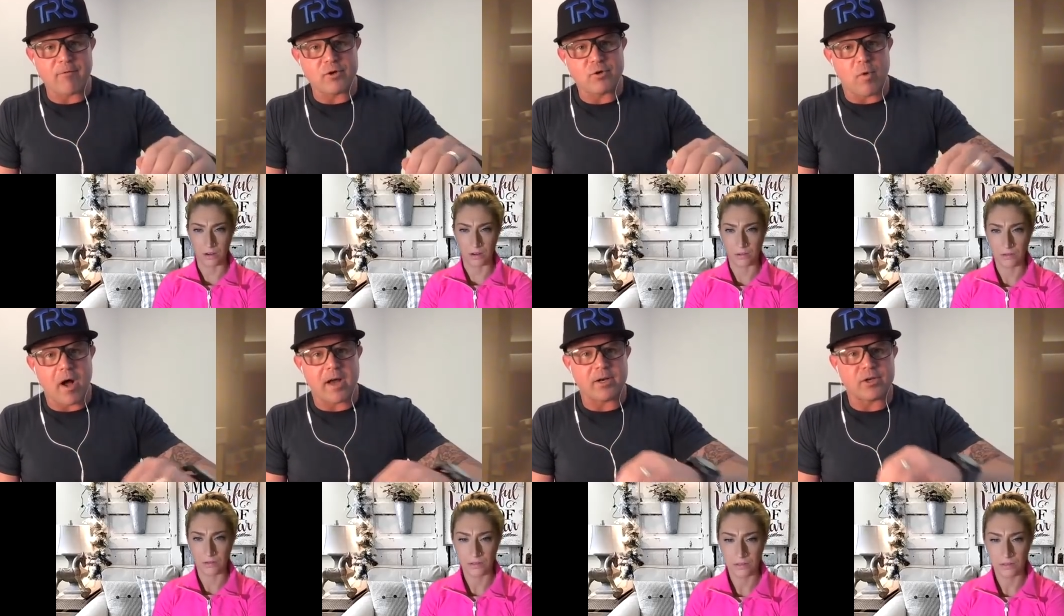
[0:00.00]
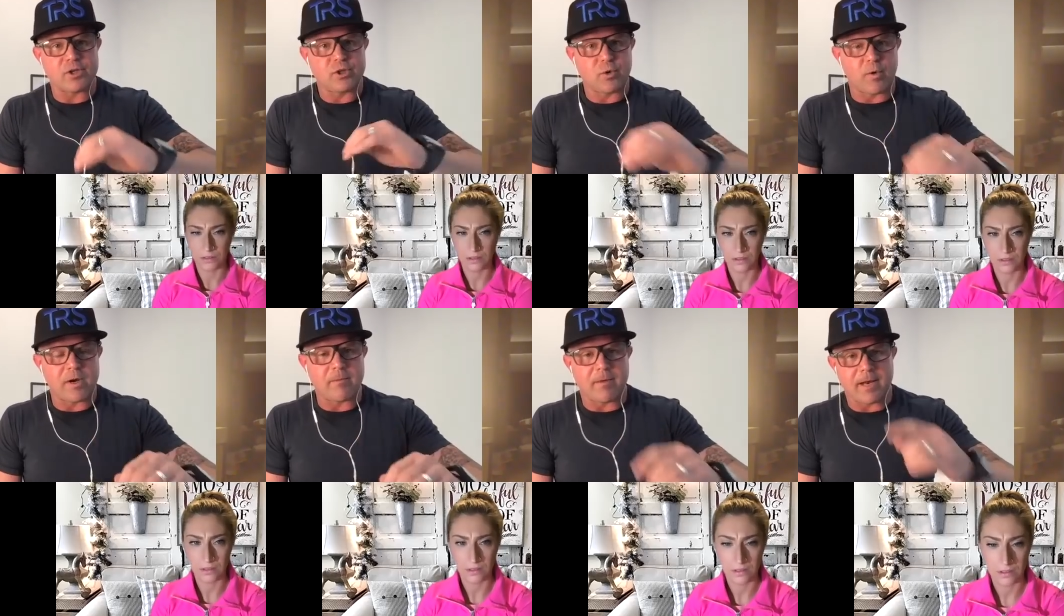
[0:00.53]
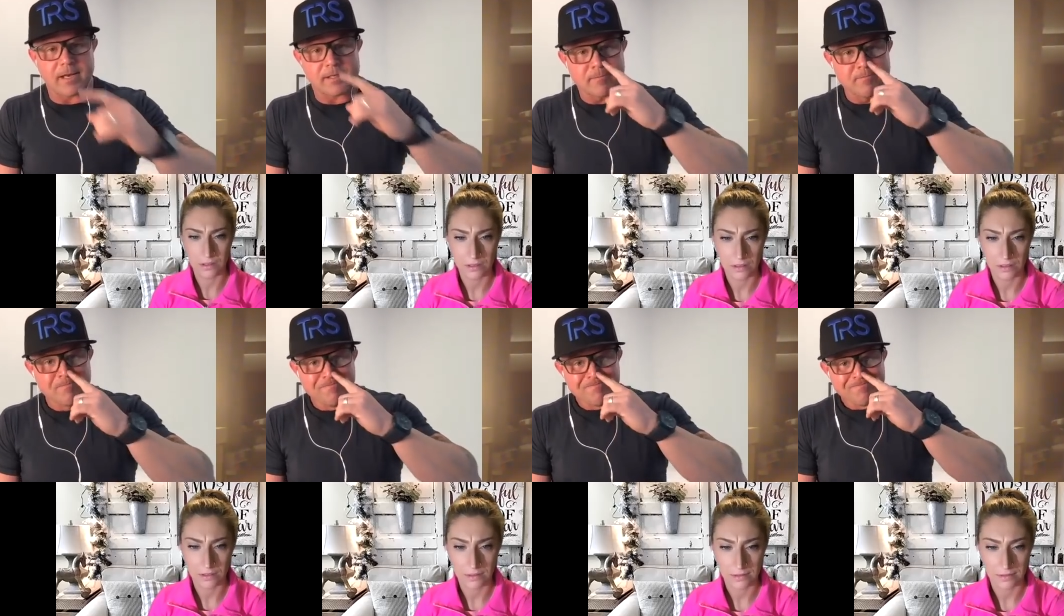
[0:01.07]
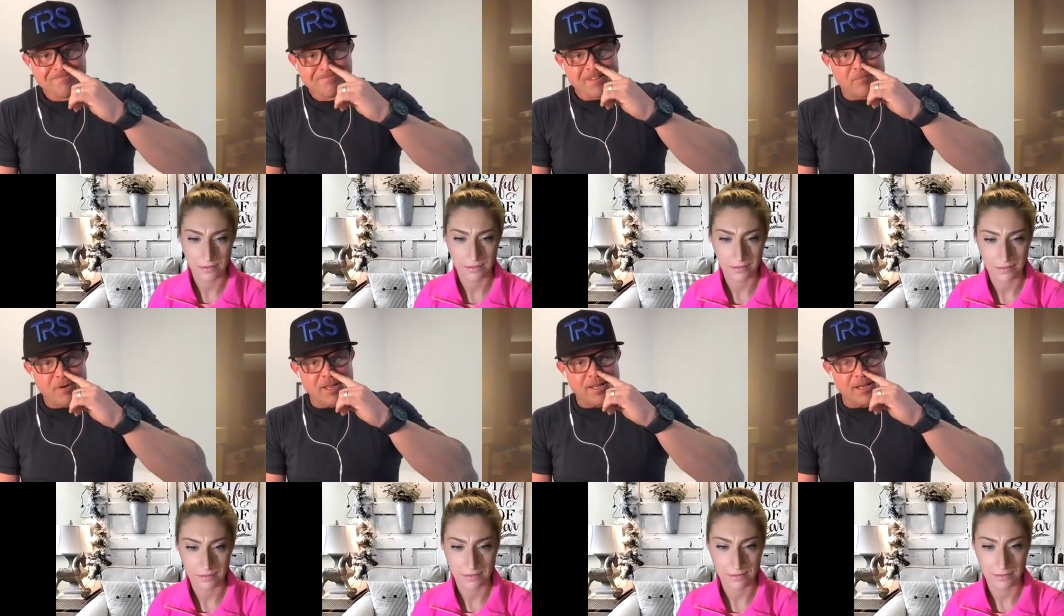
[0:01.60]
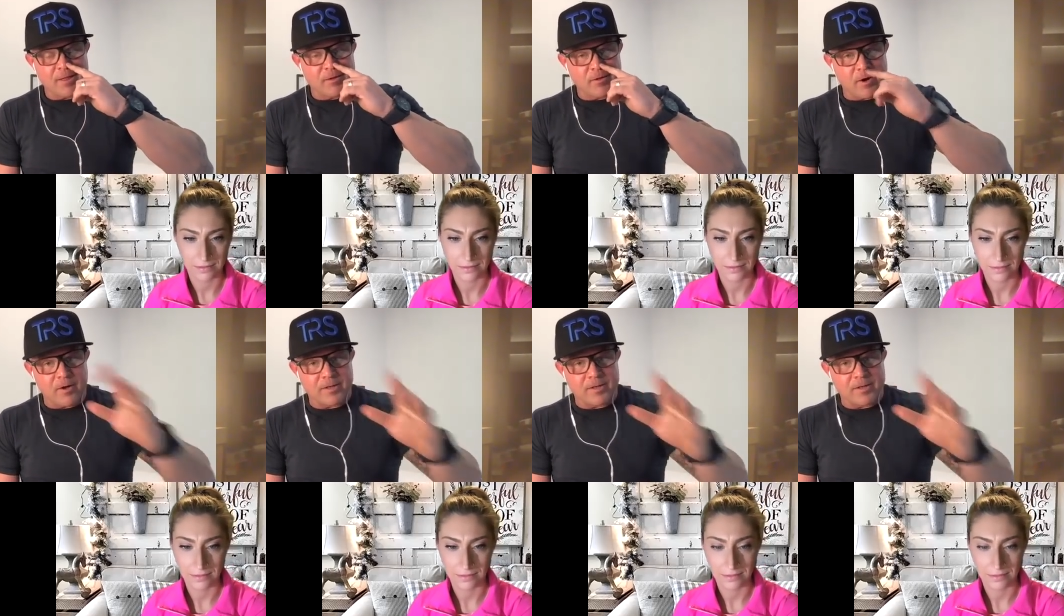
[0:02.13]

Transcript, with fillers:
Speaker 1: average wattage, 20 minutes, breathing into the